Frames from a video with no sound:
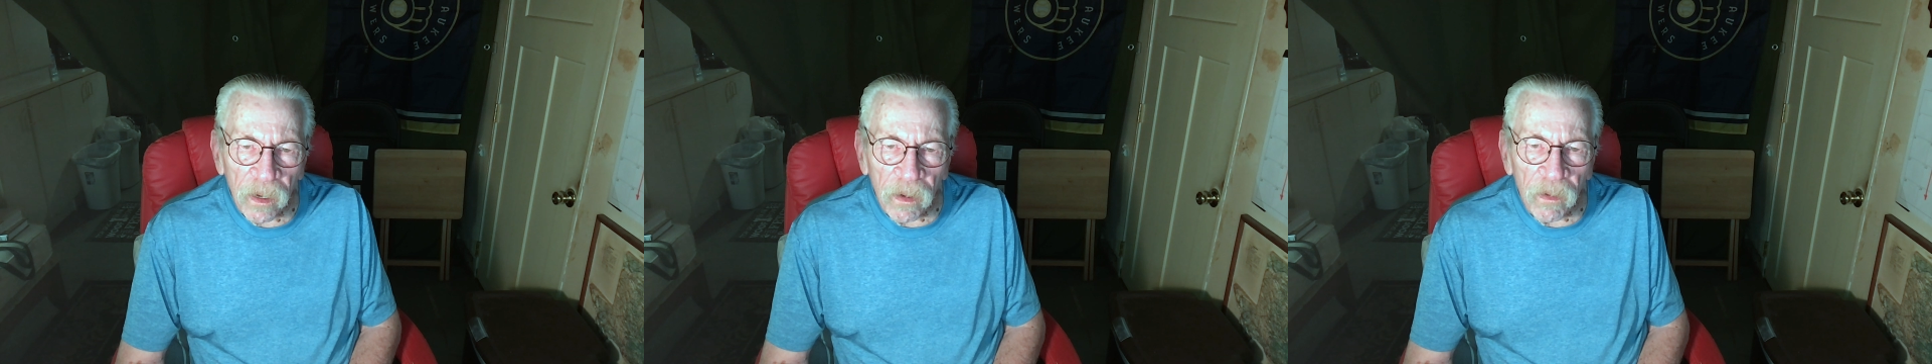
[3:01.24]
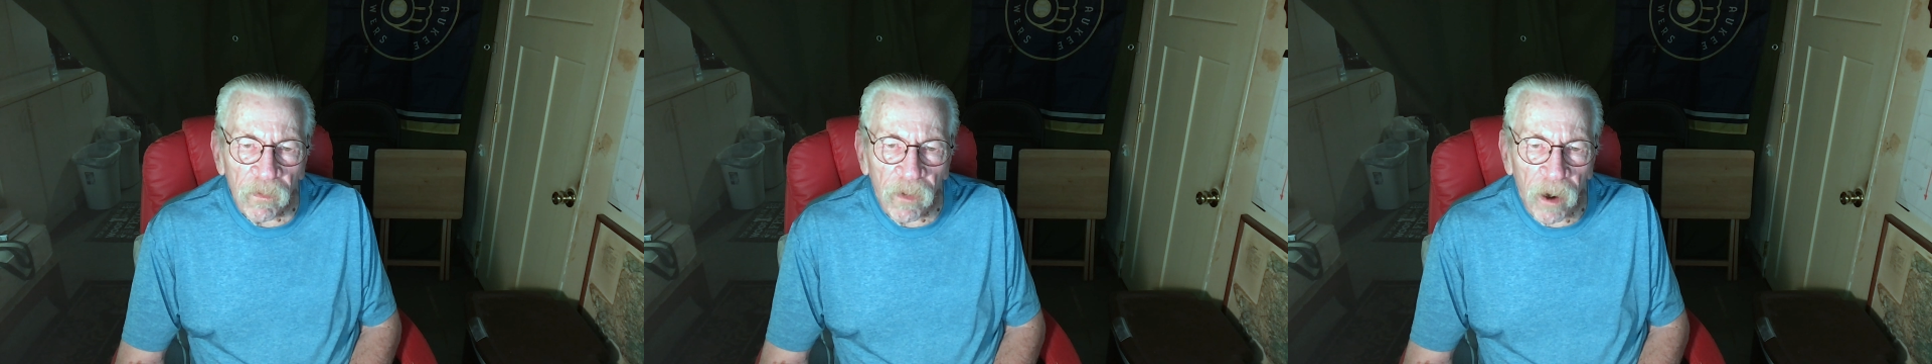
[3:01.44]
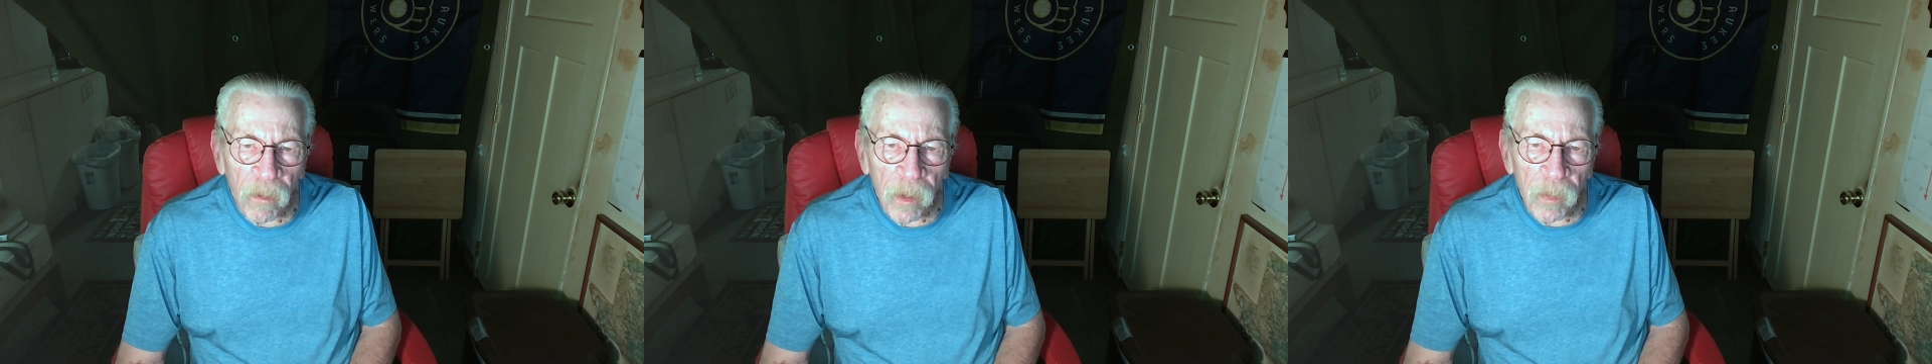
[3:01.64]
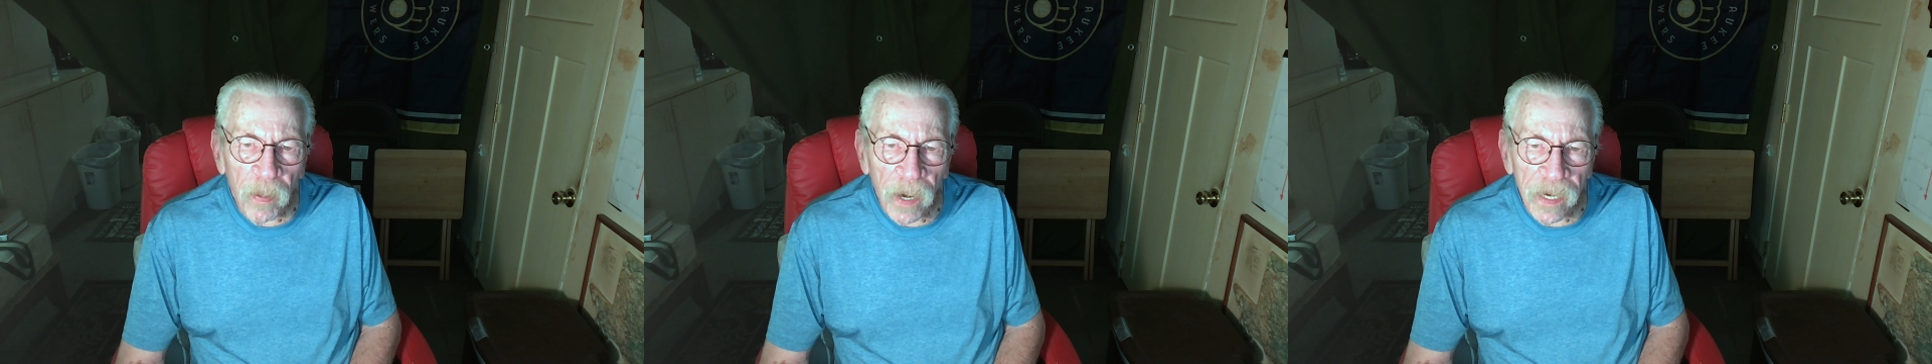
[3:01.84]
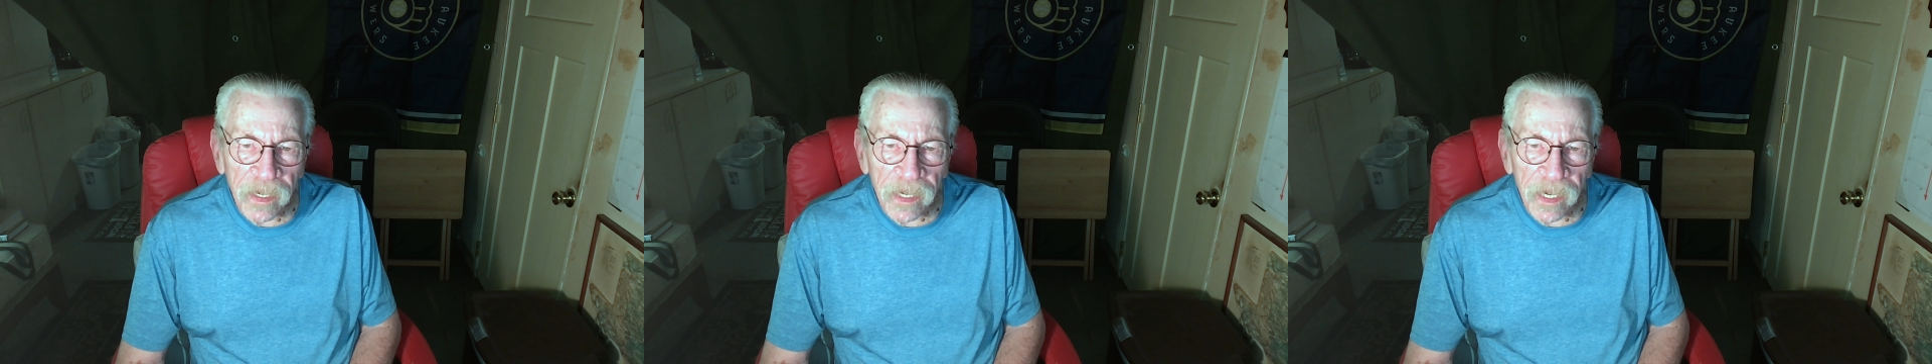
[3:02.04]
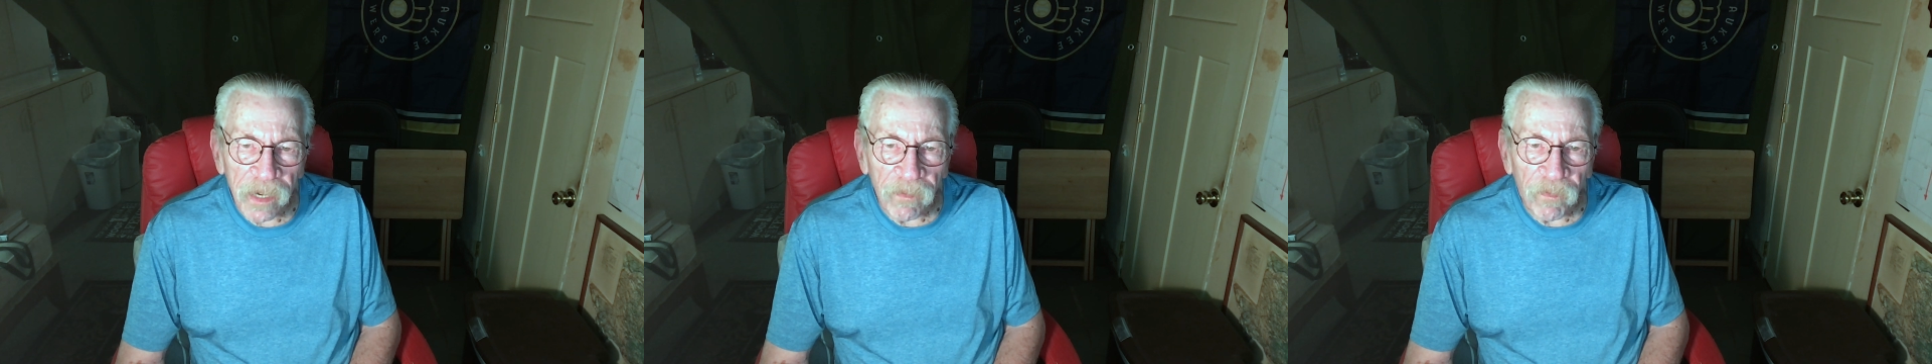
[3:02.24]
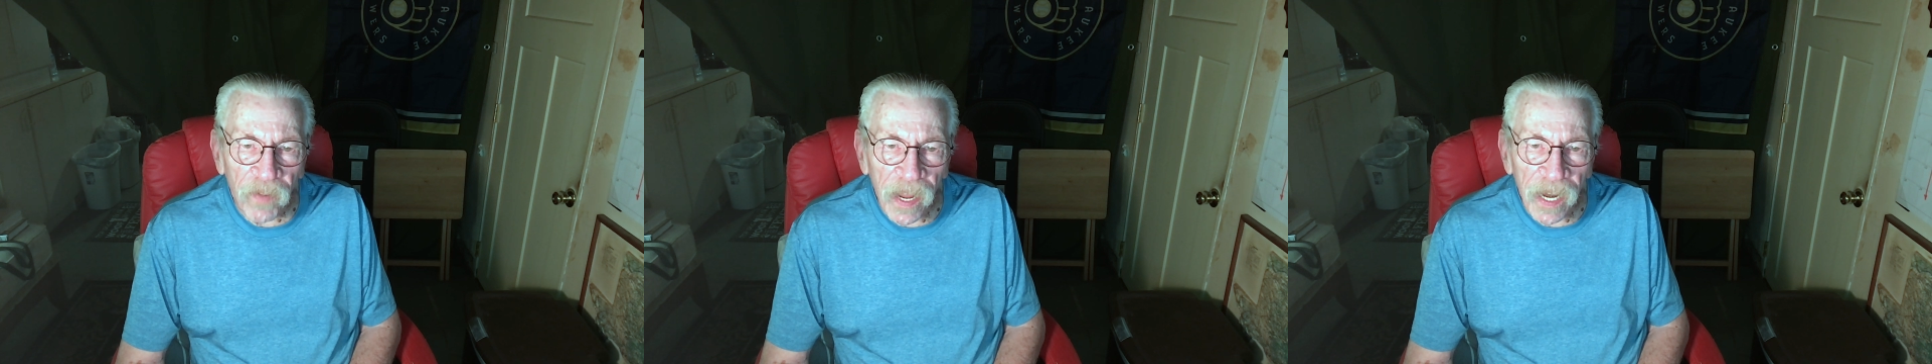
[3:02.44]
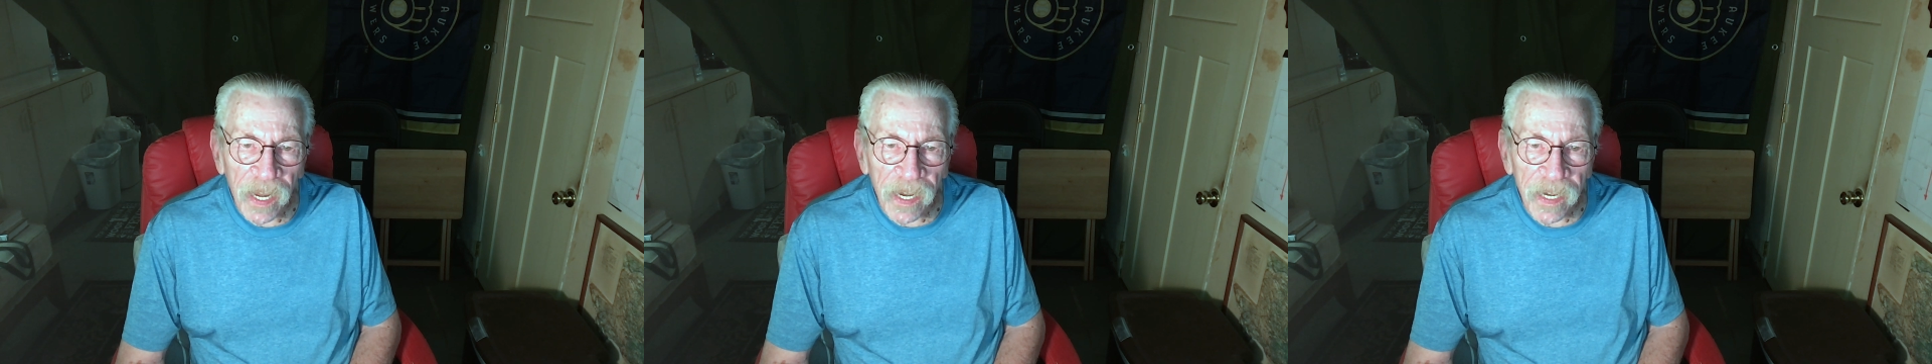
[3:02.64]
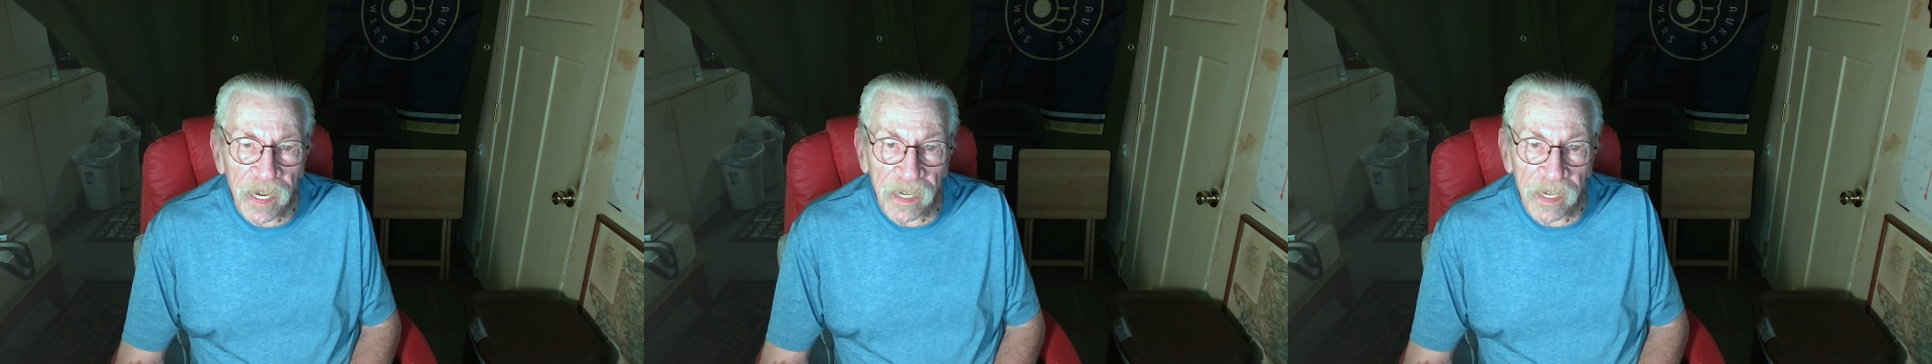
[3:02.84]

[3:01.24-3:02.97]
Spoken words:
Former President Felon